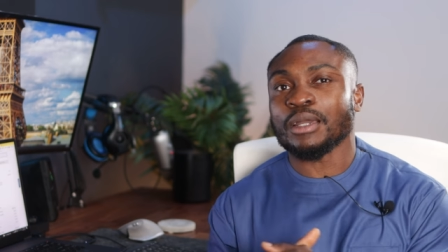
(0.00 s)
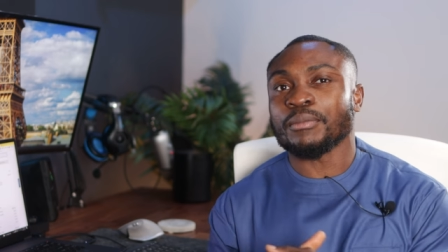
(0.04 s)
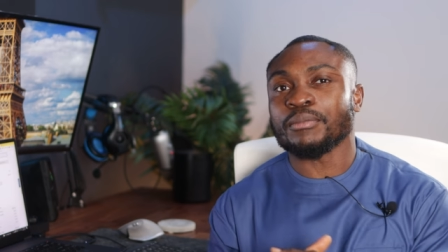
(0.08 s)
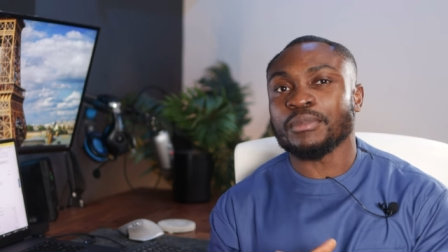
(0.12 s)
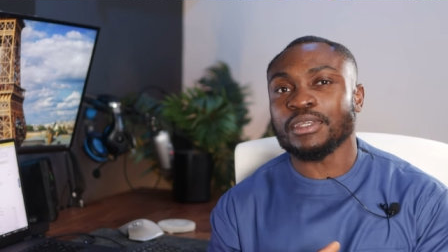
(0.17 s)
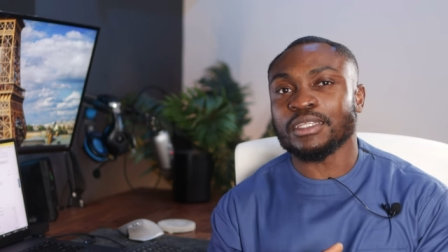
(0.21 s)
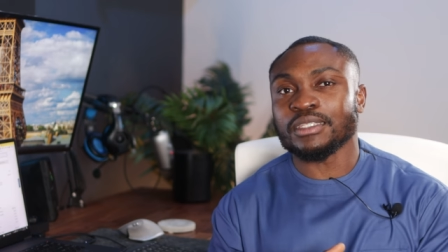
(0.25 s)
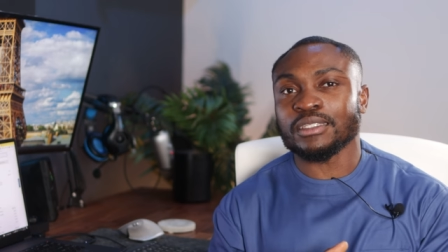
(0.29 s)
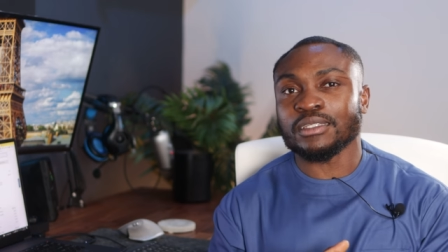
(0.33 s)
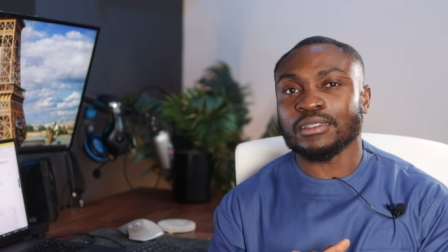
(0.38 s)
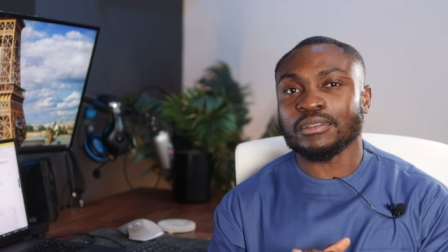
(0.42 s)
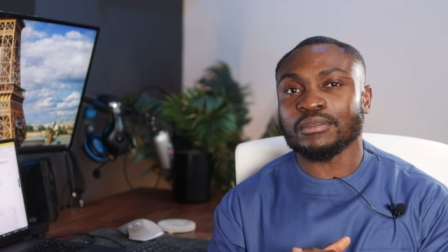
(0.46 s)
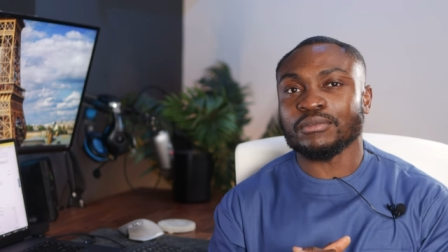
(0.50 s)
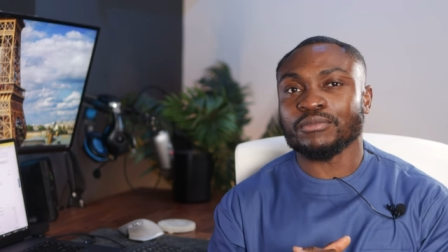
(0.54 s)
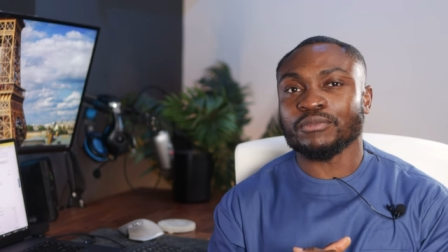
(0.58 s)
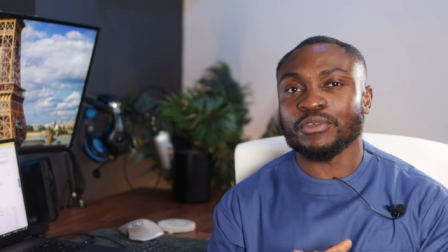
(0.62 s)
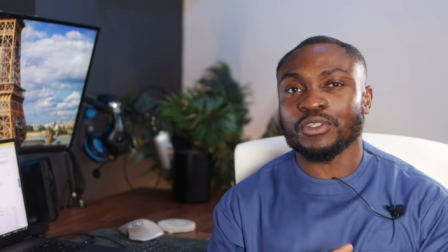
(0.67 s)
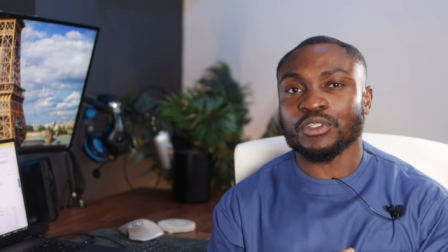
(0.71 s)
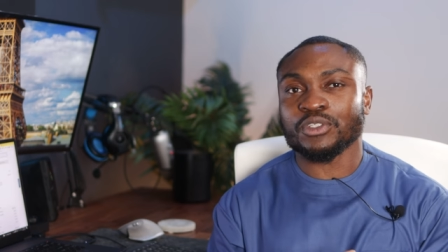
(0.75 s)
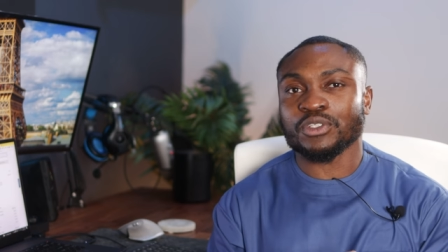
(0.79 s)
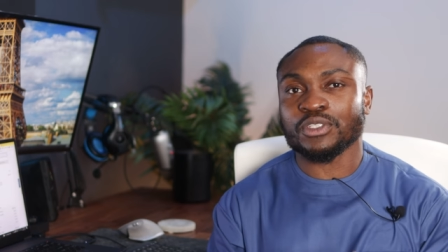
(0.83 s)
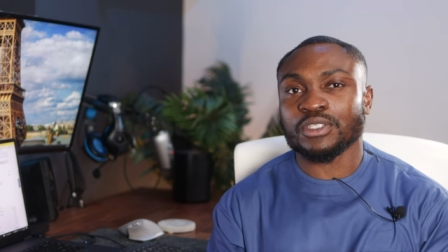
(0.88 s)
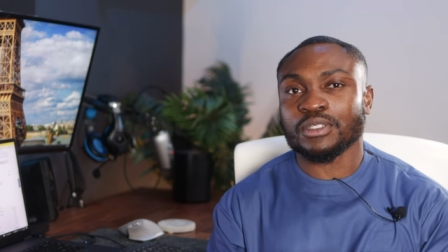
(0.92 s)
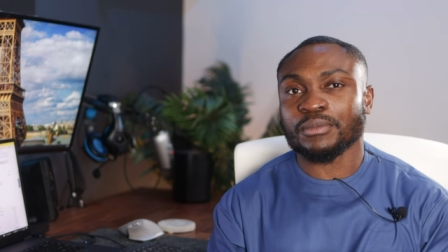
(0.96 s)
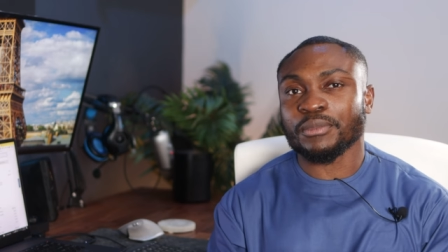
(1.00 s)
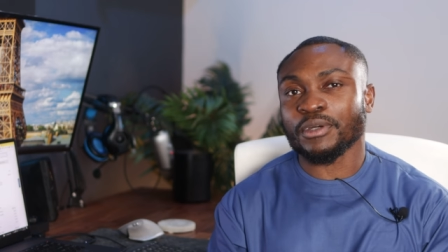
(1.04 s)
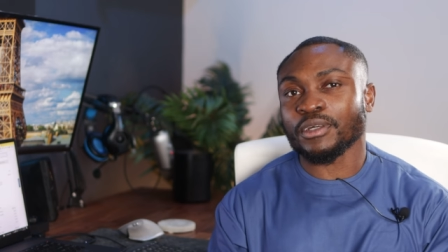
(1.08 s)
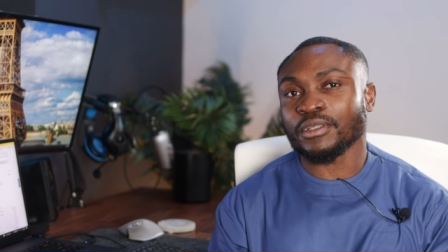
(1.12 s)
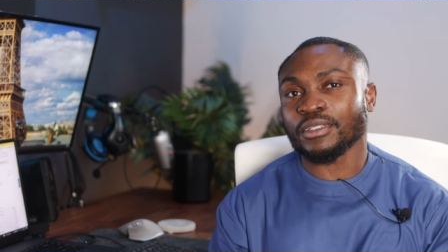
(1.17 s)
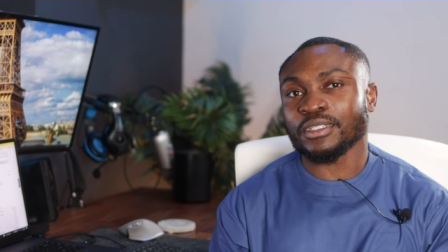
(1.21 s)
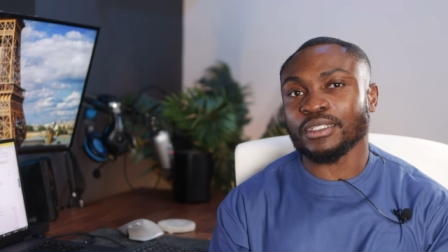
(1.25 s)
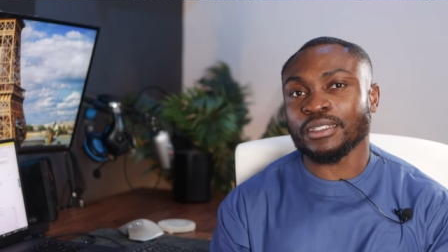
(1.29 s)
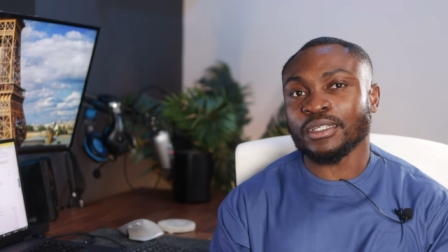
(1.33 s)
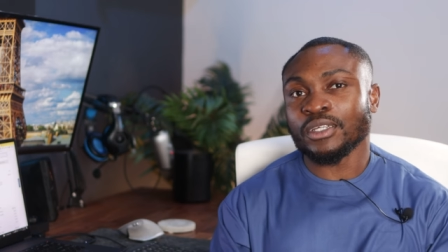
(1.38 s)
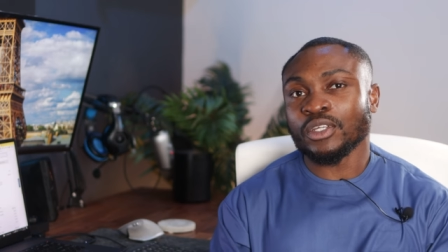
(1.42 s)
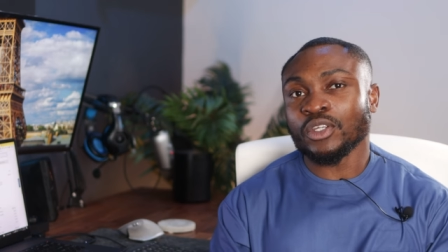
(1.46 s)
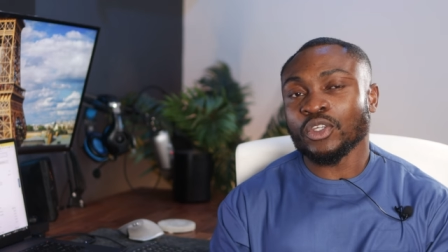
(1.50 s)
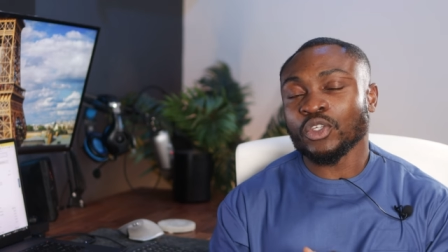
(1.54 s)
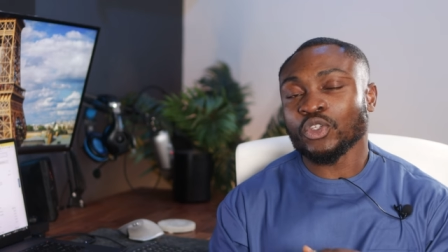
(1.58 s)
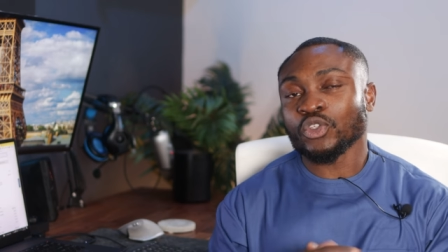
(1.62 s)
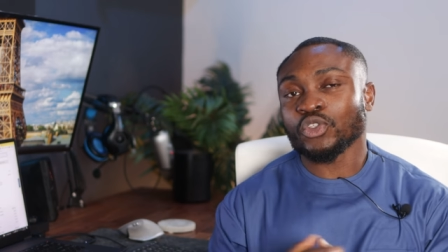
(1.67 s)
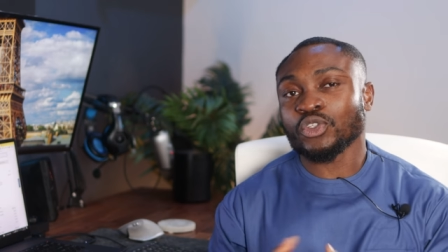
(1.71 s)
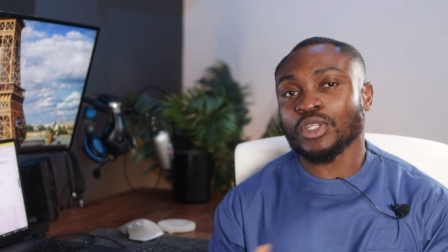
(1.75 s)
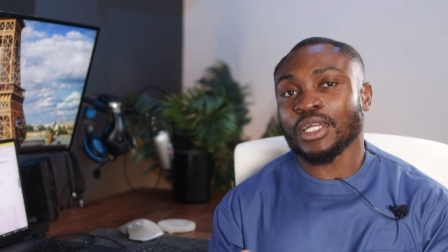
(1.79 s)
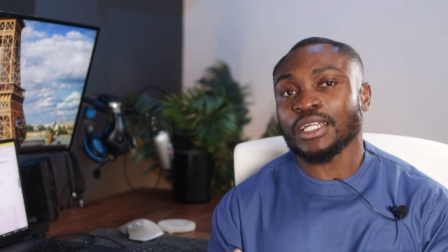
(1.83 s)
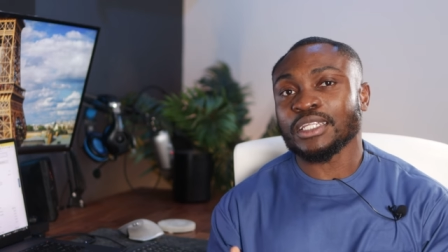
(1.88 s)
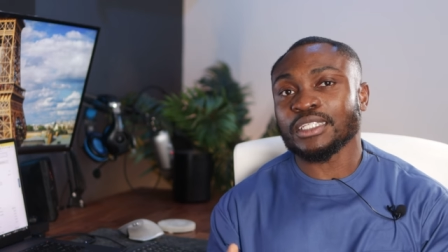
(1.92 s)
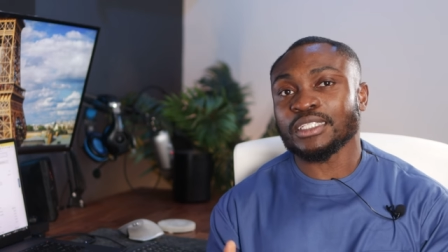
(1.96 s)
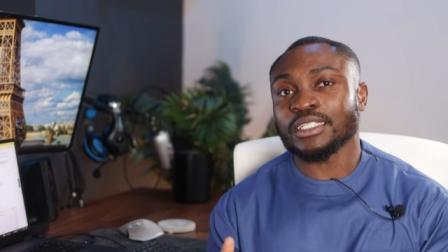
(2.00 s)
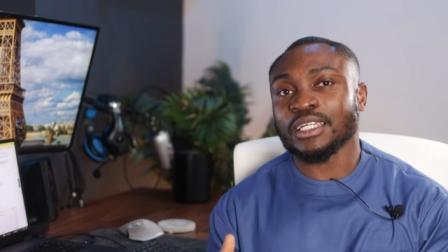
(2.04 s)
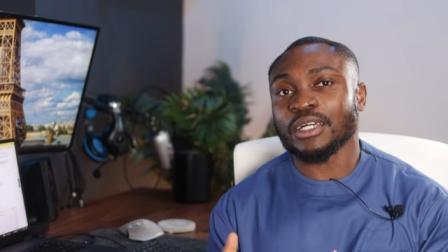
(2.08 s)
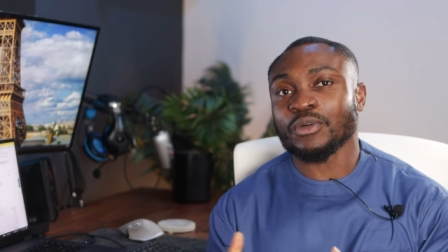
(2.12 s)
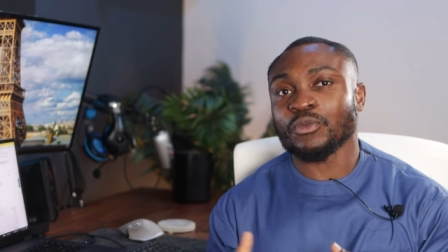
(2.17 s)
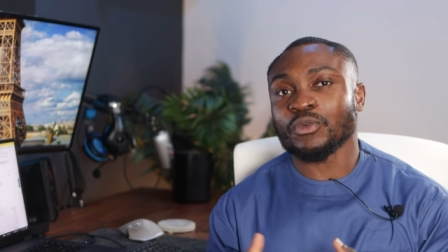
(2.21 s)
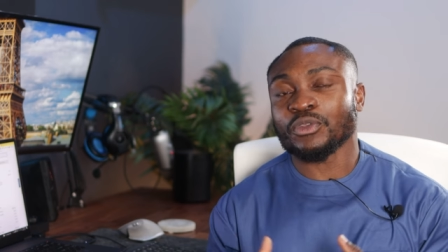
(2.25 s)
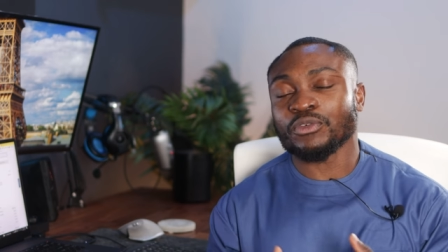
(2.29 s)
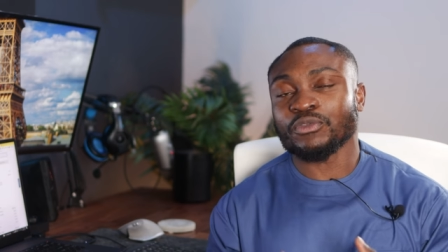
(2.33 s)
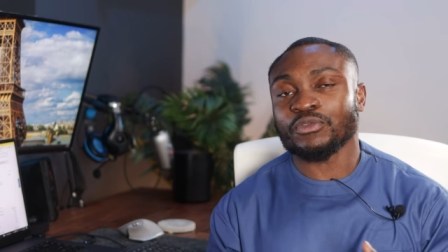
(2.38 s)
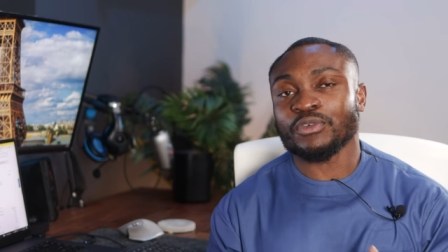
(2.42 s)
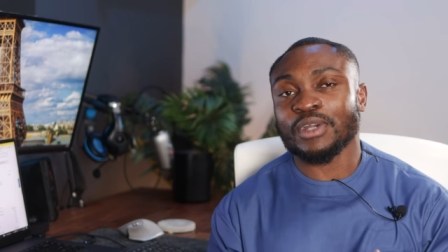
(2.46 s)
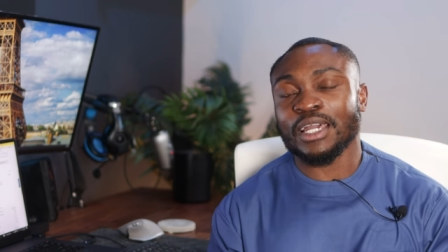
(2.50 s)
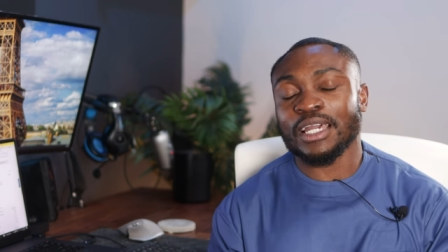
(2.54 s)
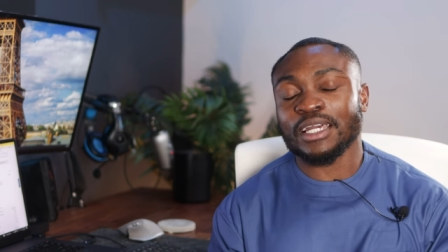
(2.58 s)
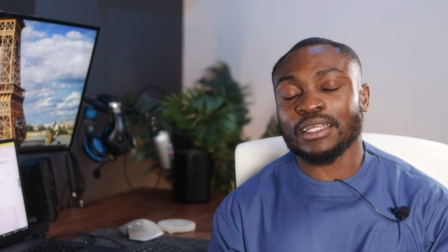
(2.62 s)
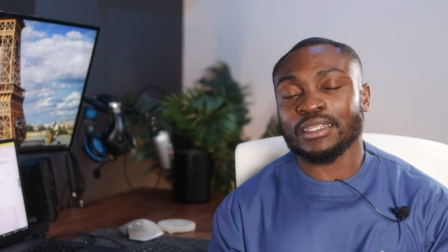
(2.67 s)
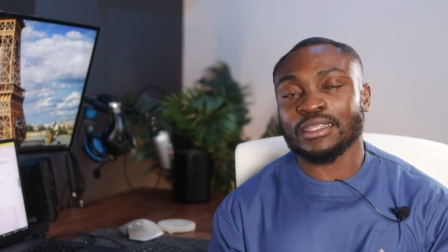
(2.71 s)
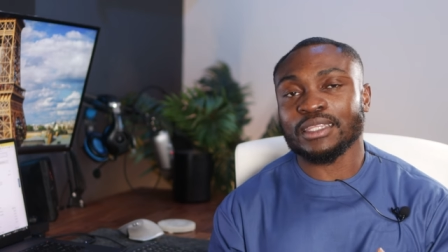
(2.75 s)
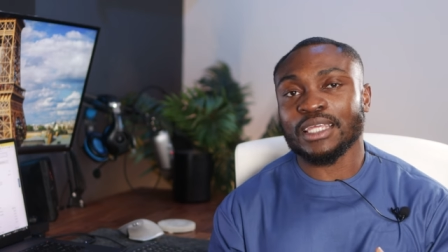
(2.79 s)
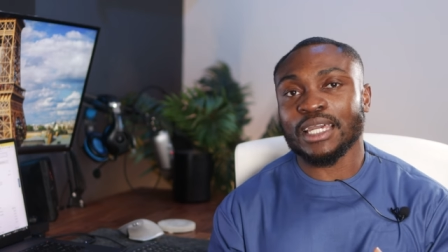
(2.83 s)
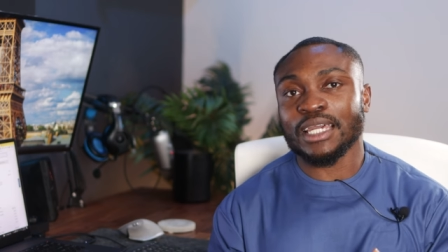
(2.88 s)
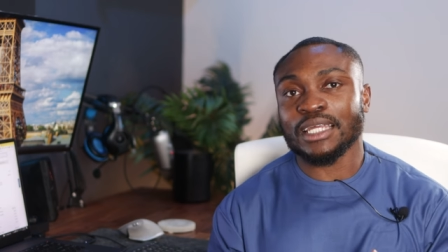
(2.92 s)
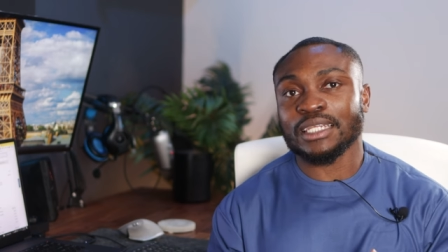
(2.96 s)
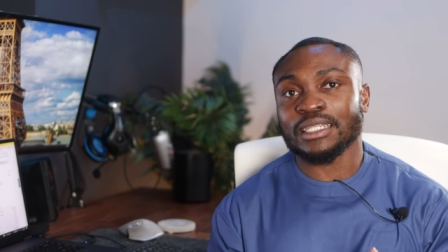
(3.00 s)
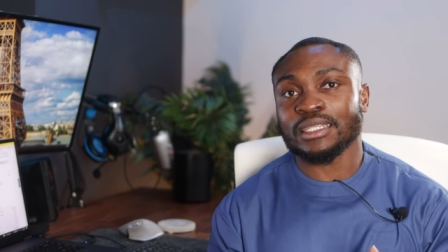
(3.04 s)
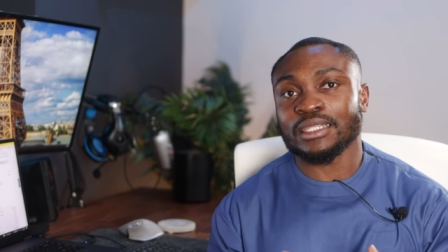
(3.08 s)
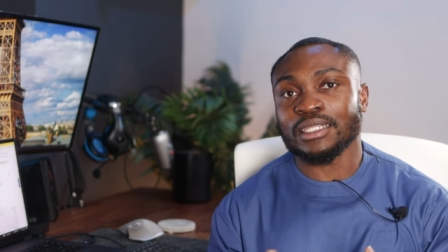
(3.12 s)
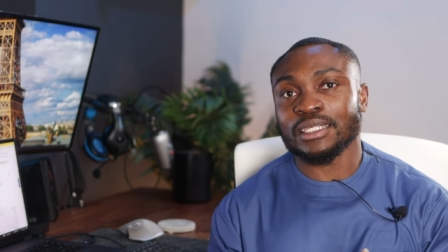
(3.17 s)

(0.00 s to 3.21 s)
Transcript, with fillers: amazing features about it. Starting out with the fact that